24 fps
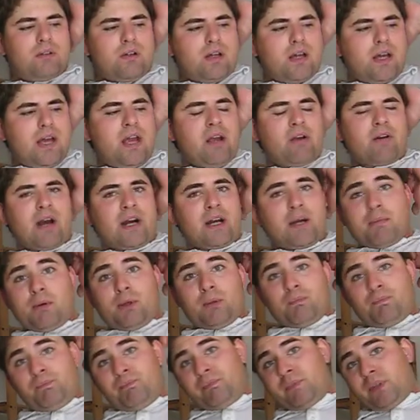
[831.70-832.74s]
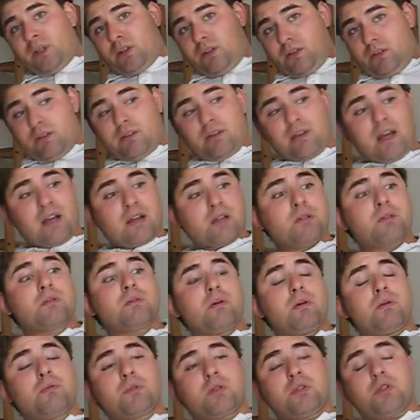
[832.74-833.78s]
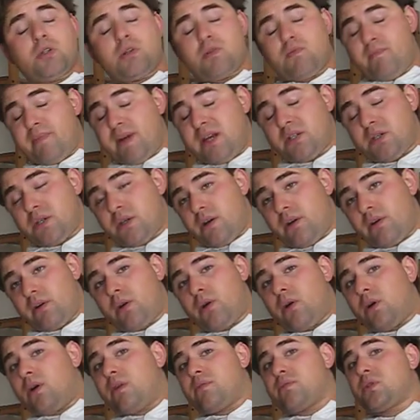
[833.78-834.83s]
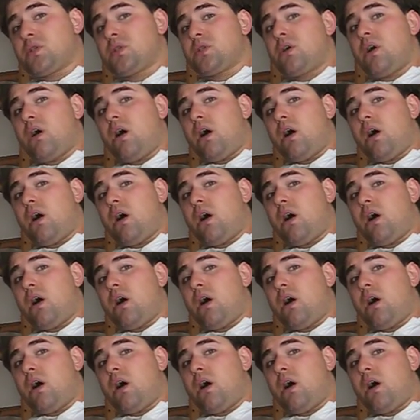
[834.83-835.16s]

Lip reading: incredible, thanks to usage of Bezier curves